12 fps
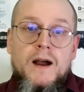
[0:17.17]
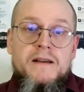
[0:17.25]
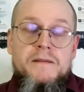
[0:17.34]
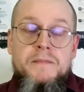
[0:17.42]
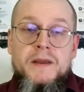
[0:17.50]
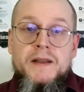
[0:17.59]

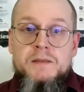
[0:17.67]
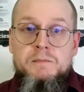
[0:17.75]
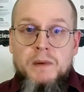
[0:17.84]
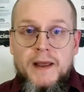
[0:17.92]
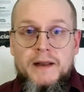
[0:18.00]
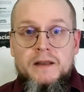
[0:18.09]
have been
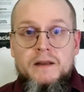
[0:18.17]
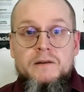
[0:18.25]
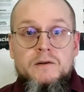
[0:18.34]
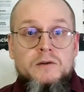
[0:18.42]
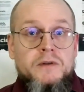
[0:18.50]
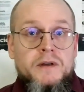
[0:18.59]
explaining
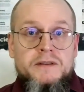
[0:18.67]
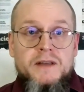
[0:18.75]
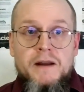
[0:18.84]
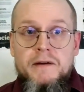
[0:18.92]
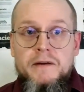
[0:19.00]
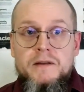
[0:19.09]

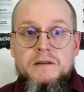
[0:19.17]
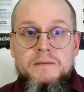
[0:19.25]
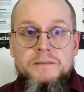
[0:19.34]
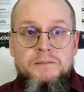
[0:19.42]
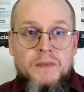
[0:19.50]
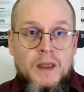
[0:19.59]
contractarianism